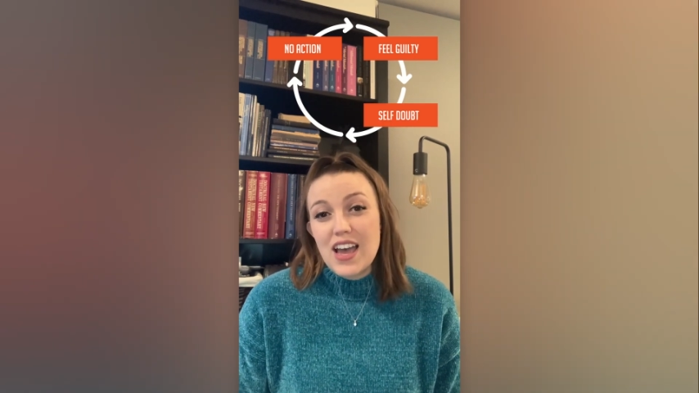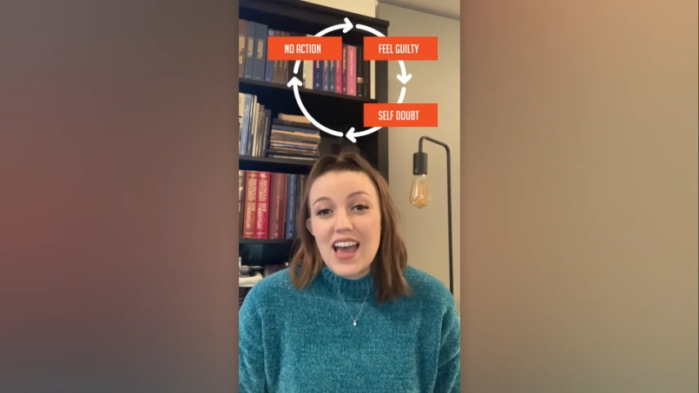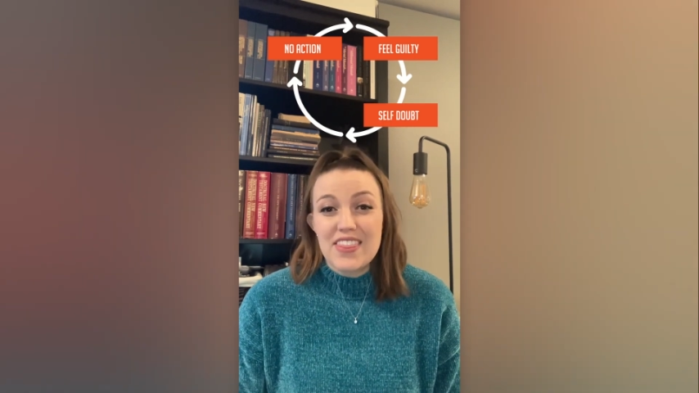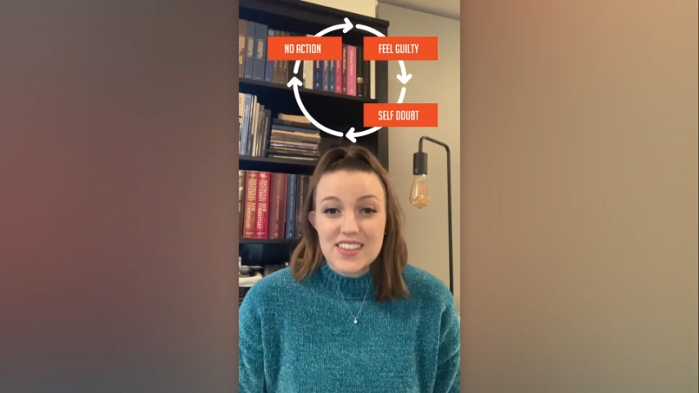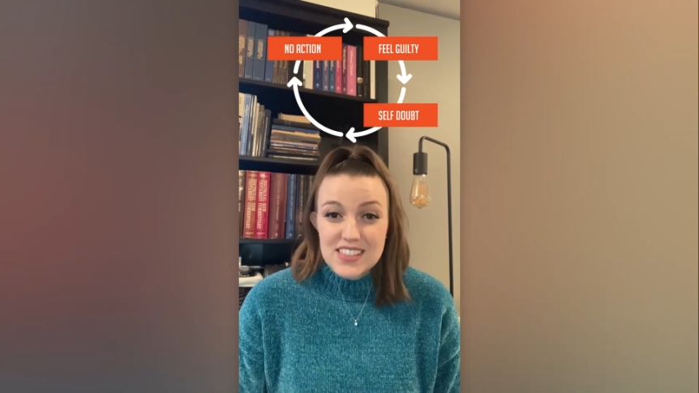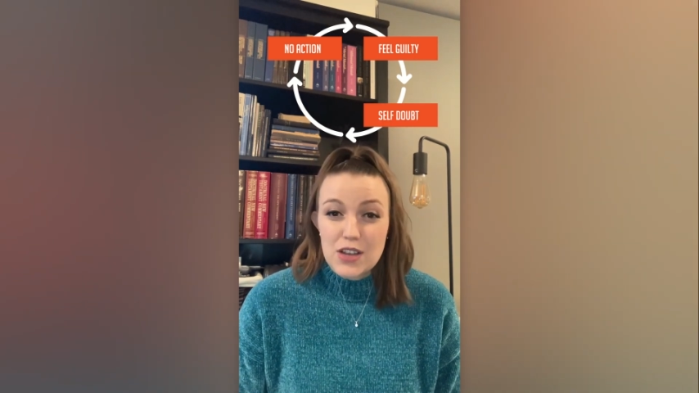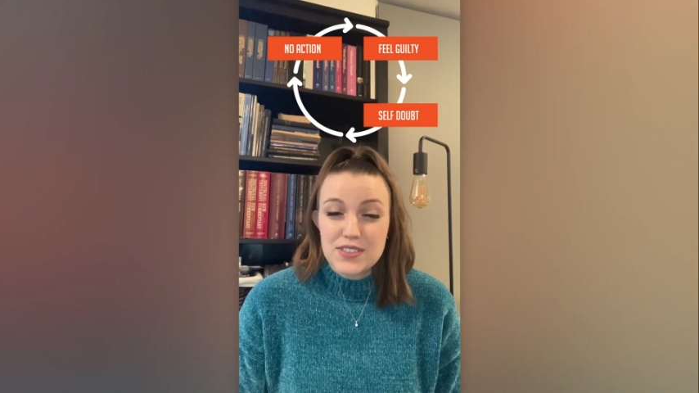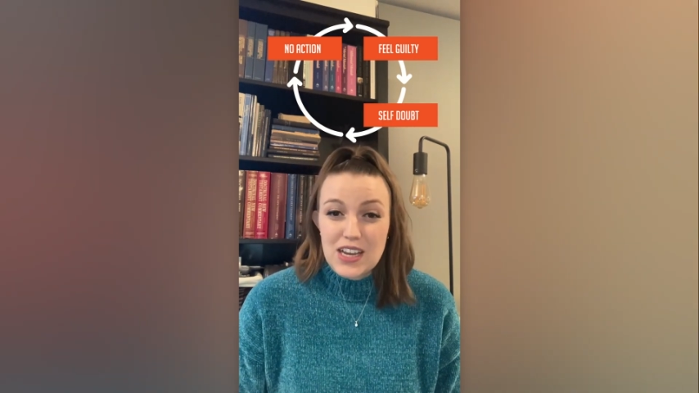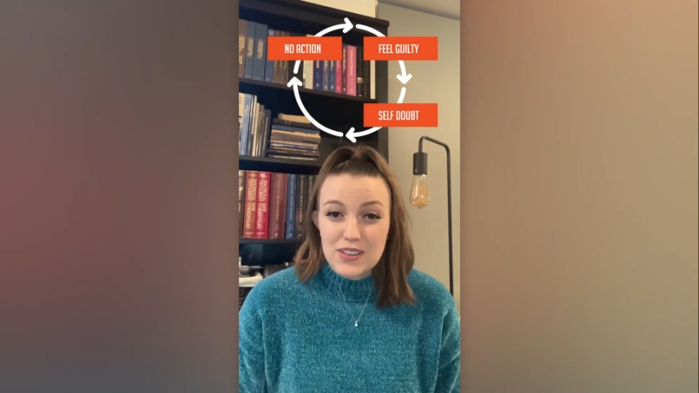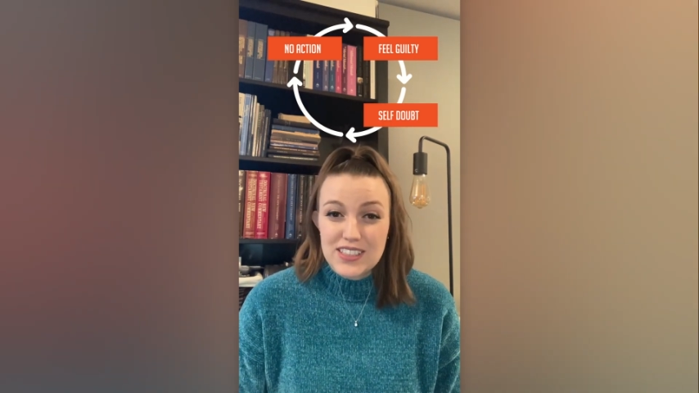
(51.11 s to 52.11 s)
and the self
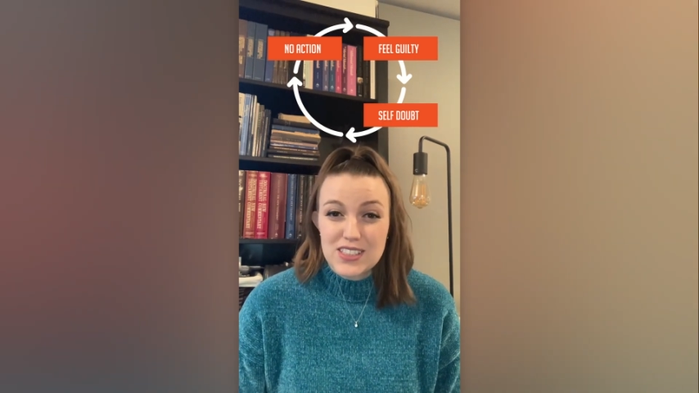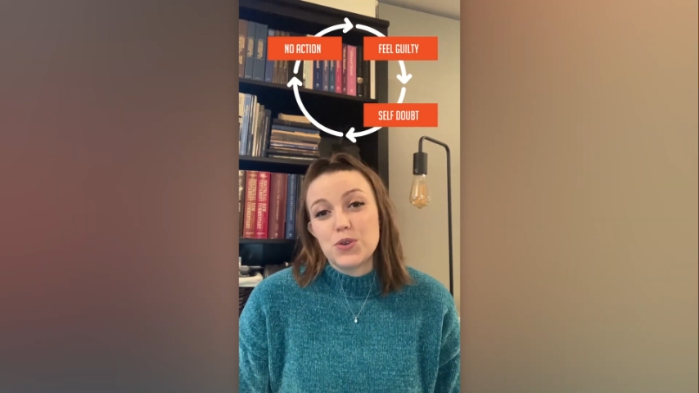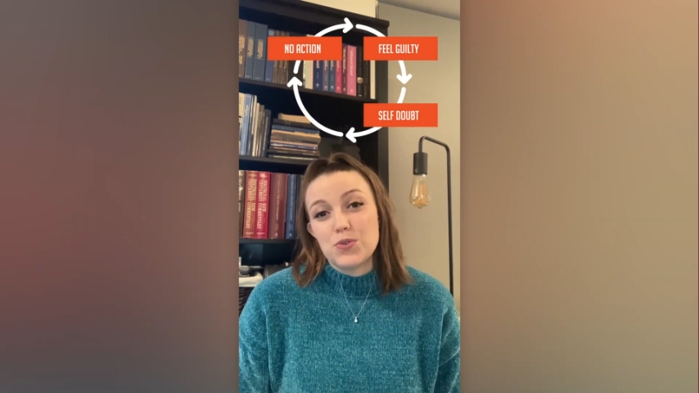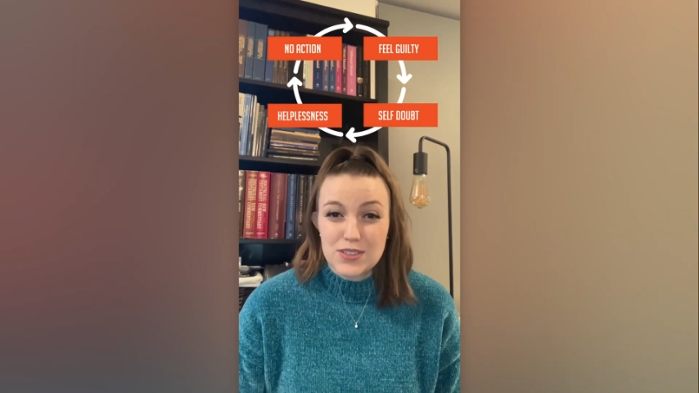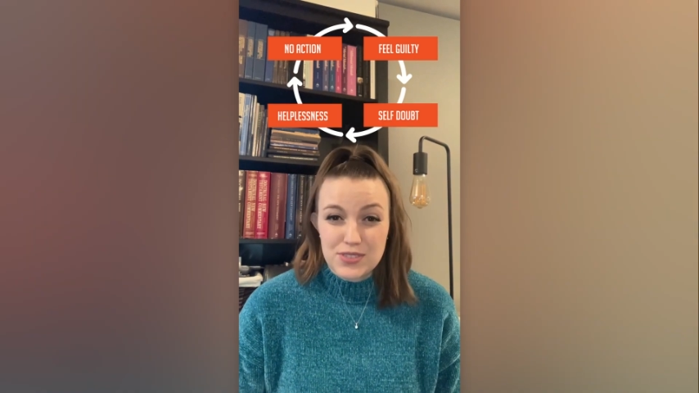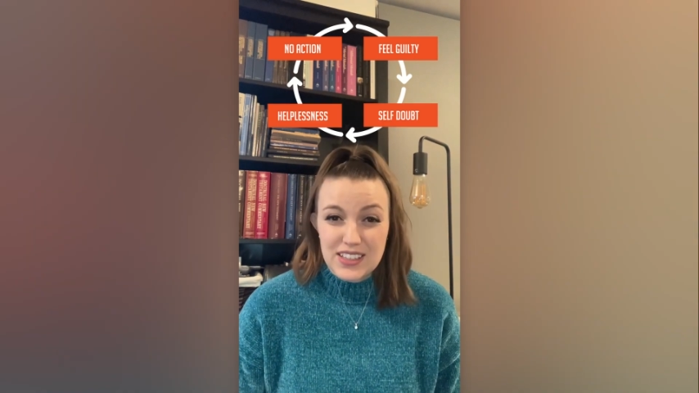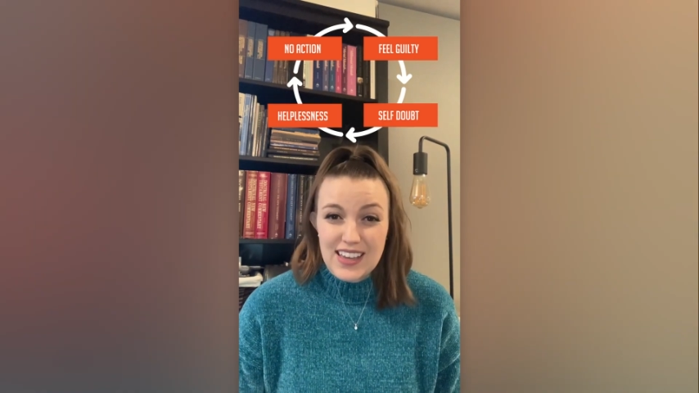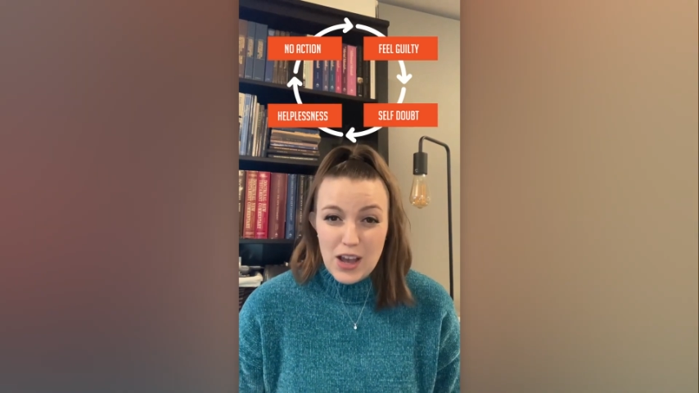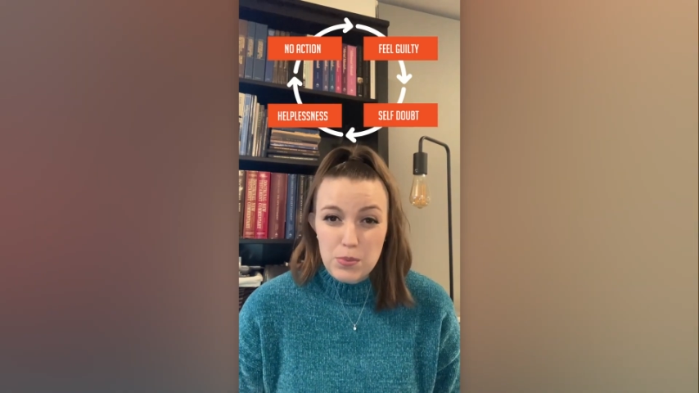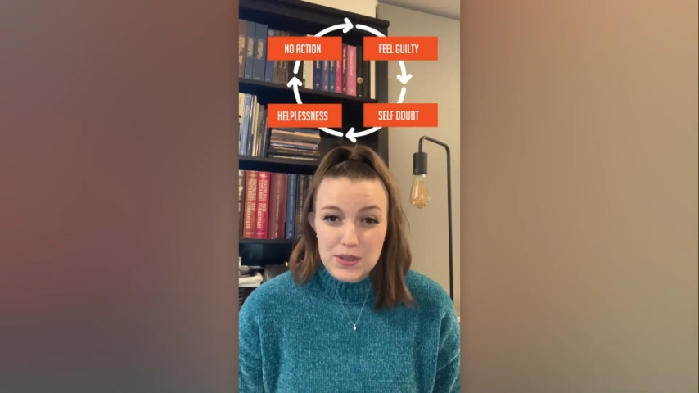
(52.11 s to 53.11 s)
doubt leads to feeling
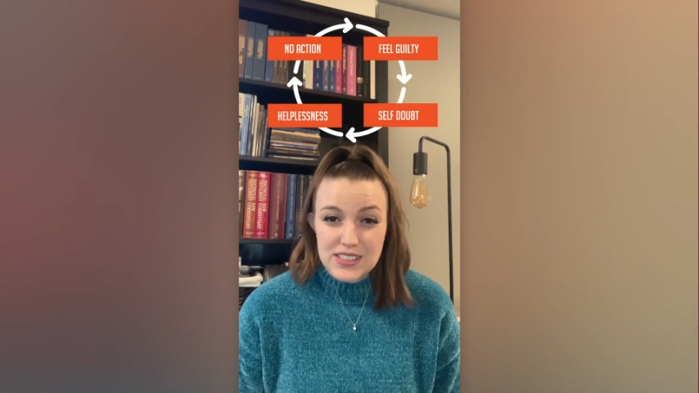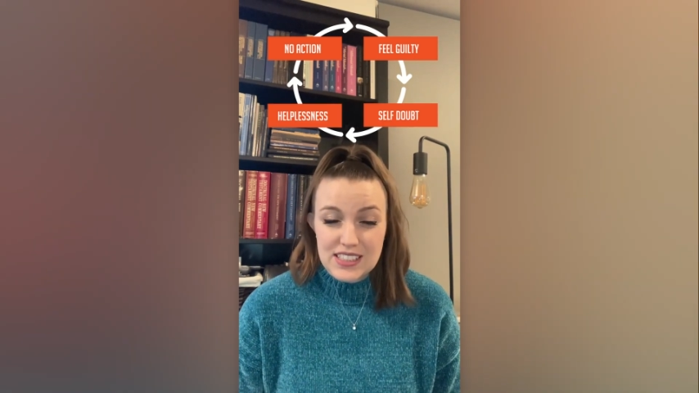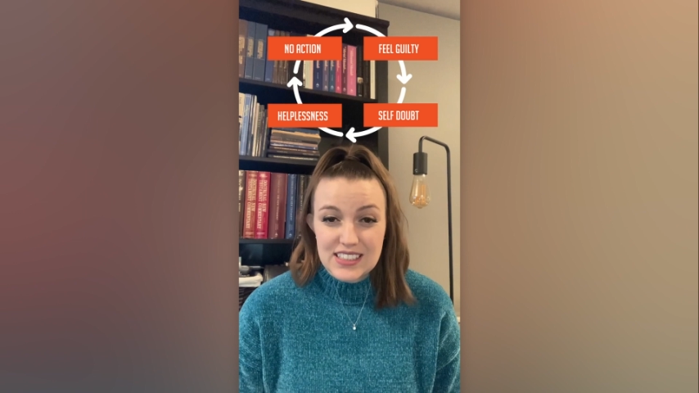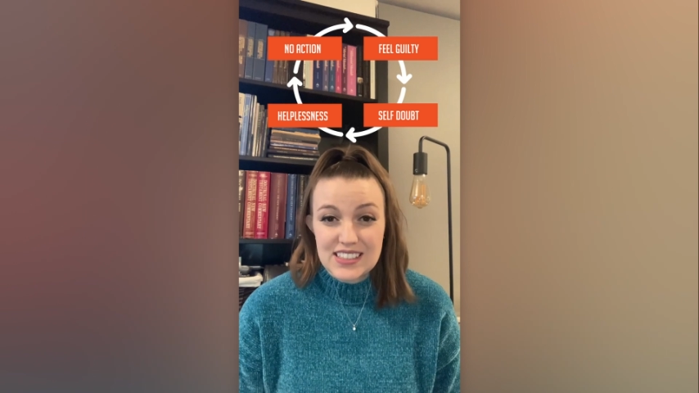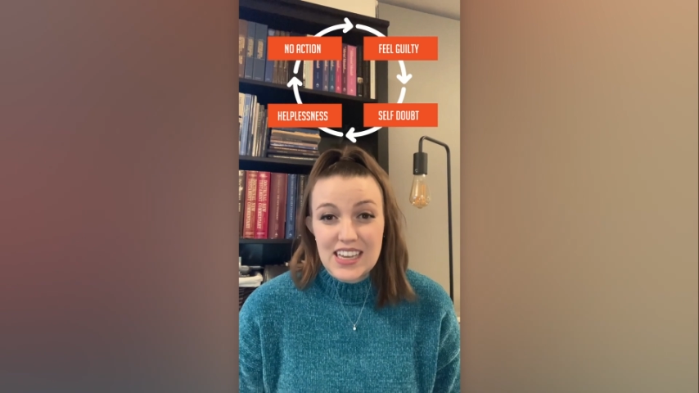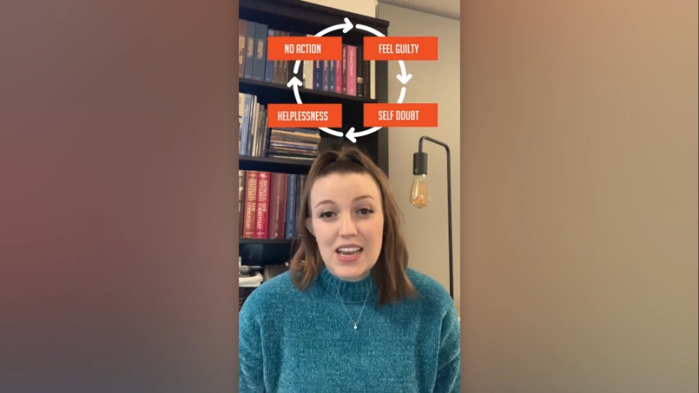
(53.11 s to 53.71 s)
helplessness.